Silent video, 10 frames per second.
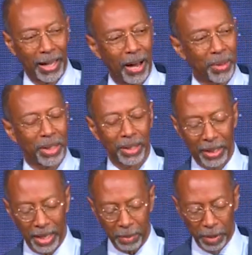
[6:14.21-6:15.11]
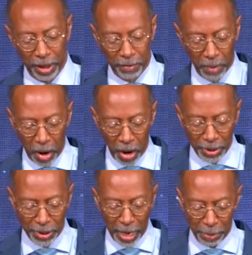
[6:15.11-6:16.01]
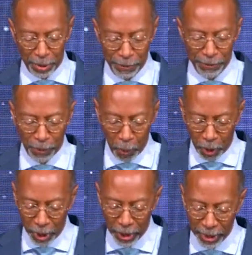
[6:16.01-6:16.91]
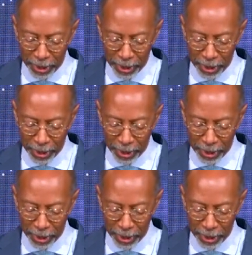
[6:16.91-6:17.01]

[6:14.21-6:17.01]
I want to look at the book of Mark, chapter 4.